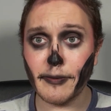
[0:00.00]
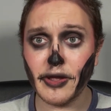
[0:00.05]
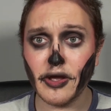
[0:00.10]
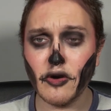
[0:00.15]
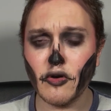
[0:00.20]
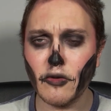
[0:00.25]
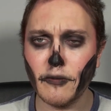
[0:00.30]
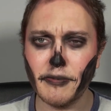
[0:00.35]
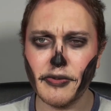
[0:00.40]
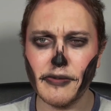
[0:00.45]
I'll
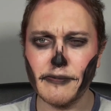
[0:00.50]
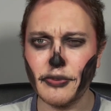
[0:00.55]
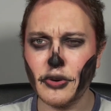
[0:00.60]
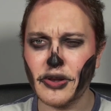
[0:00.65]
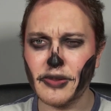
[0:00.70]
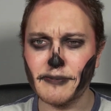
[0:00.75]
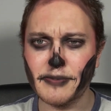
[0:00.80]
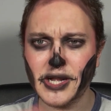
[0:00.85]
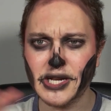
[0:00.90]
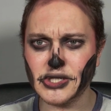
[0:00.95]
be putting
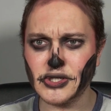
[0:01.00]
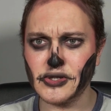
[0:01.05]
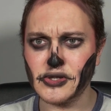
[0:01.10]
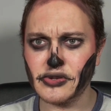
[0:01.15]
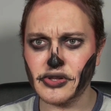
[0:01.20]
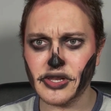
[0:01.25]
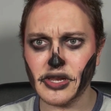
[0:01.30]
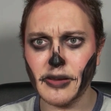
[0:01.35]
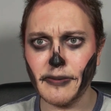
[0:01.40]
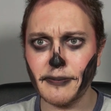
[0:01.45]
pictures
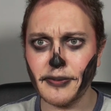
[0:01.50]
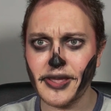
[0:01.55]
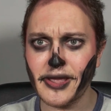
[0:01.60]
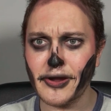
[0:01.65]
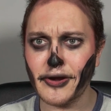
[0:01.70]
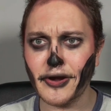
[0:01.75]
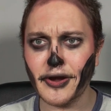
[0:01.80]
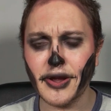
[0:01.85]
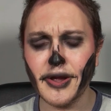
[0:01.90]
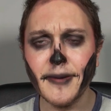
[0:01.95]
up
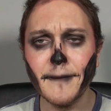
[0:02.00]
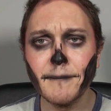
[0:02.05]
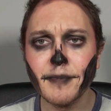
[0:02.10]
here.